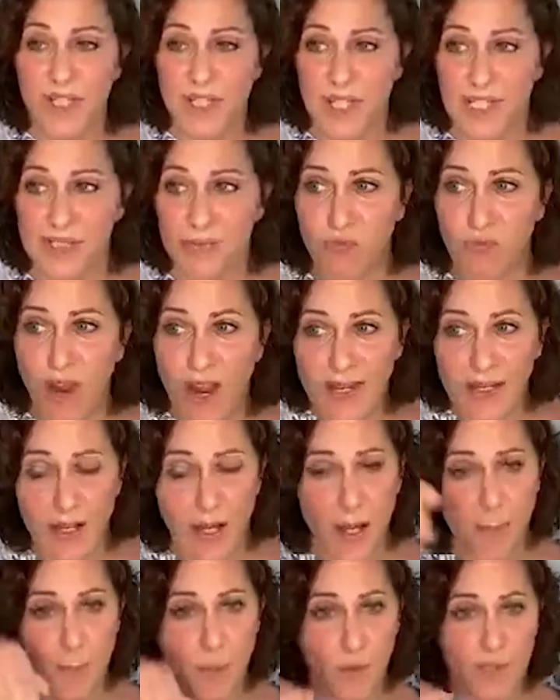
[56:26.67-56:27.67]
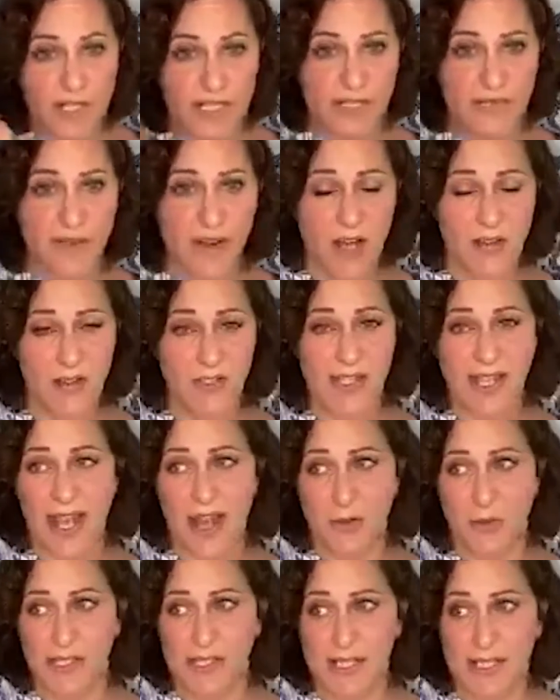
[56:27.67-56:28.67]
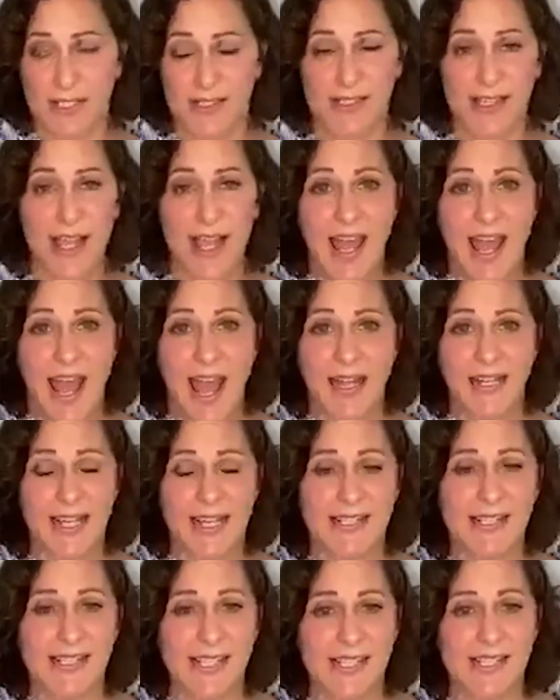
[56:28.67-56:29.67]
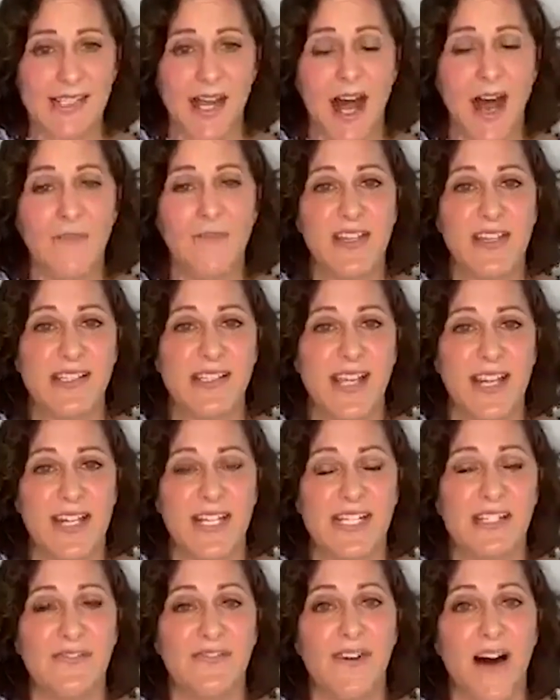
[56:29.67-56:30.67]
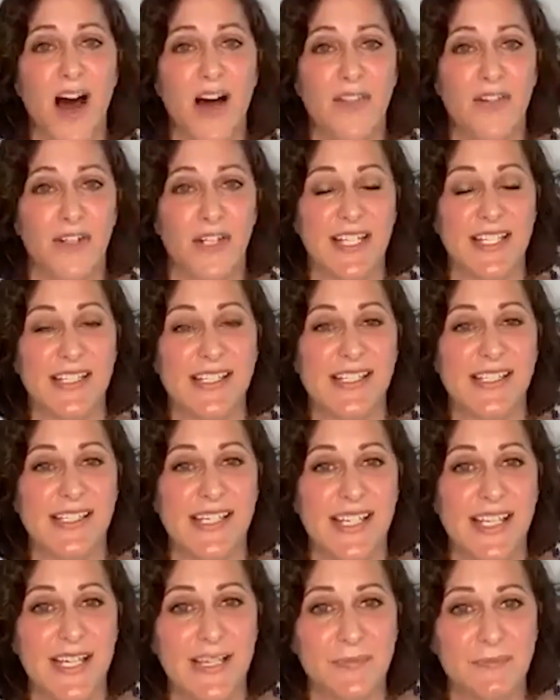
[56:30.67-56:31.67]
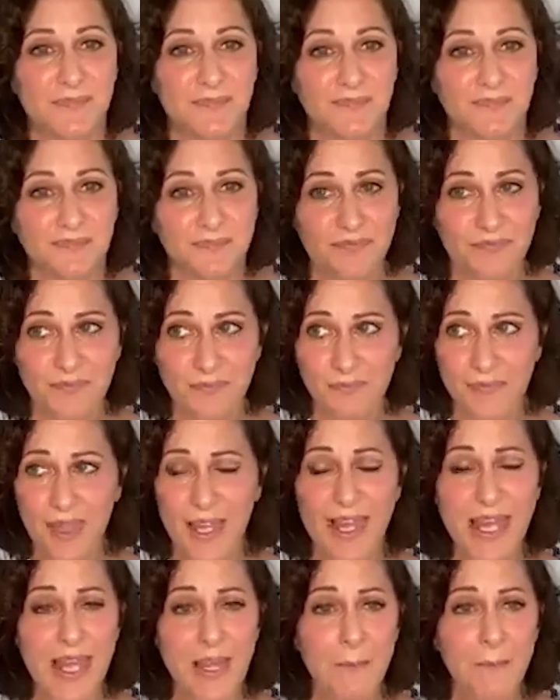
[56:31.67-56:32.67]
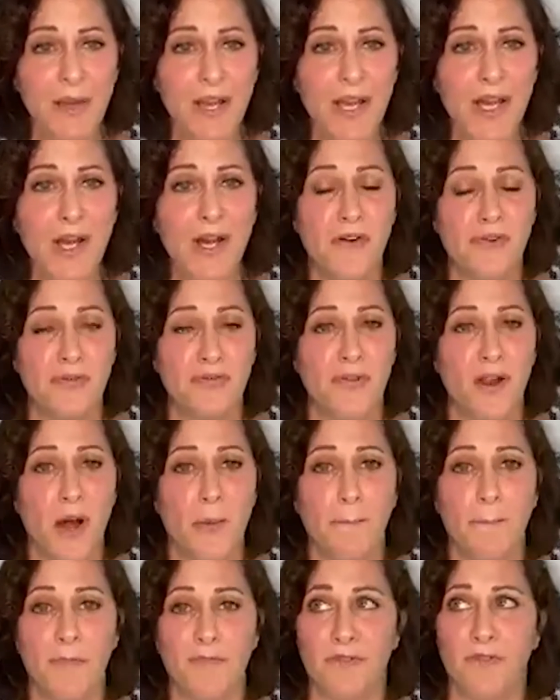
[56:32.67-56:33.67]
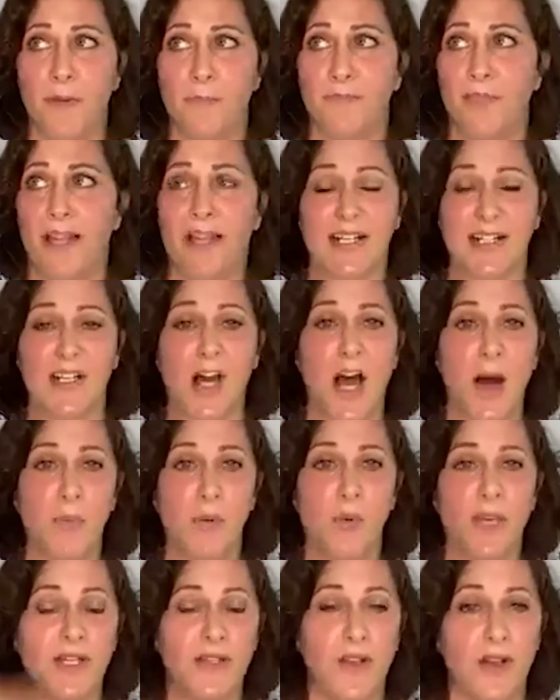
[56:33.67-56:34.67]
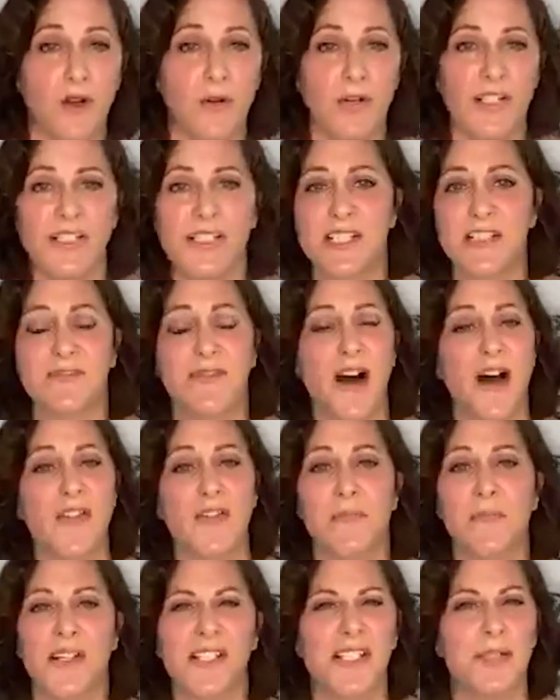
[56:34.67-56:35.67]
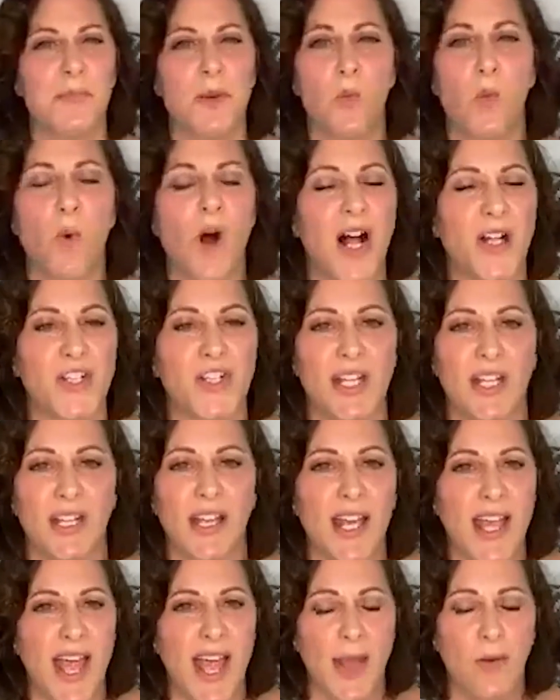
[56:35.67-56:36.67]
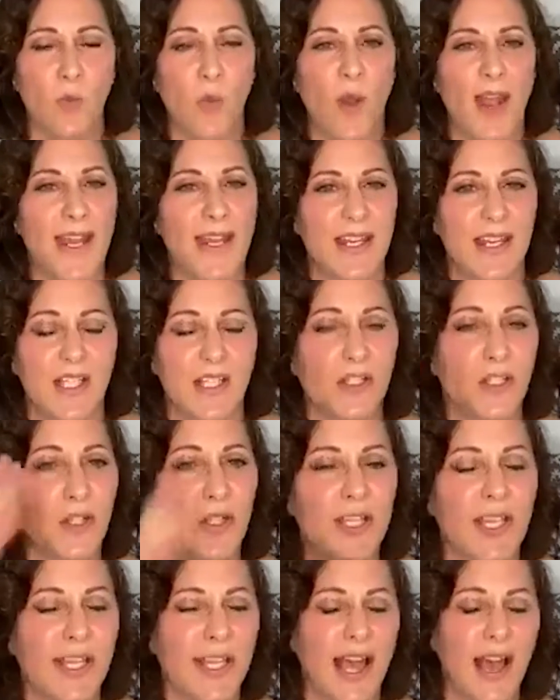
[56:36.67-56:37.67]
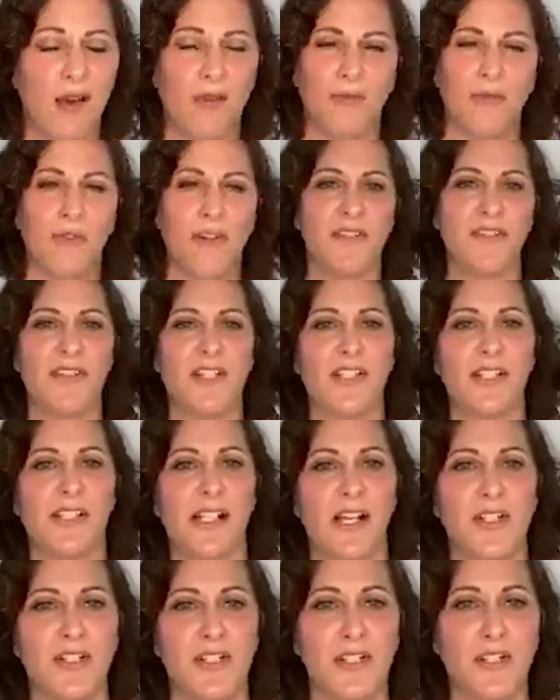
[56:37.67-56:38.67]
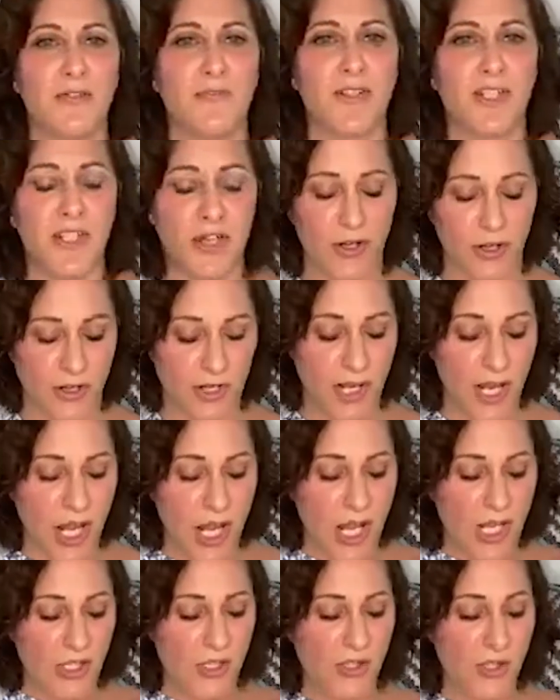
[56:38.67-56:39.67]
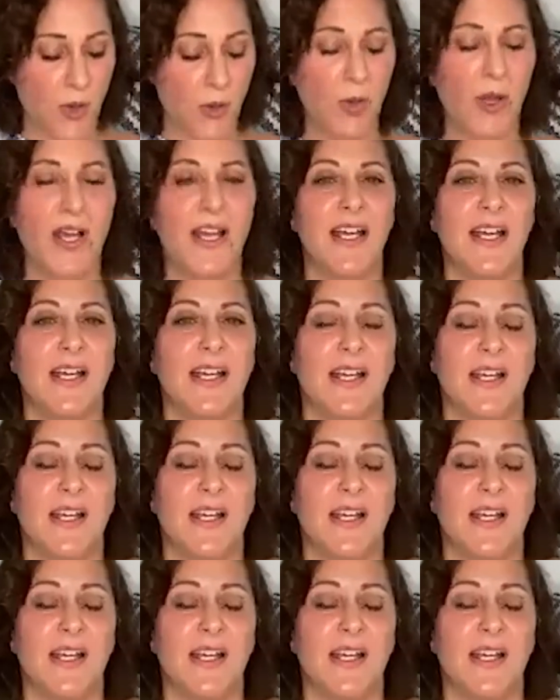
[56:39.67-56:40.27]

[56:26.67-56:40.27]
which is right up where his father's house is. And it's obvious that his father can see him from like a top window, because his father must have been watching and waiting and looking out for if his son should return. So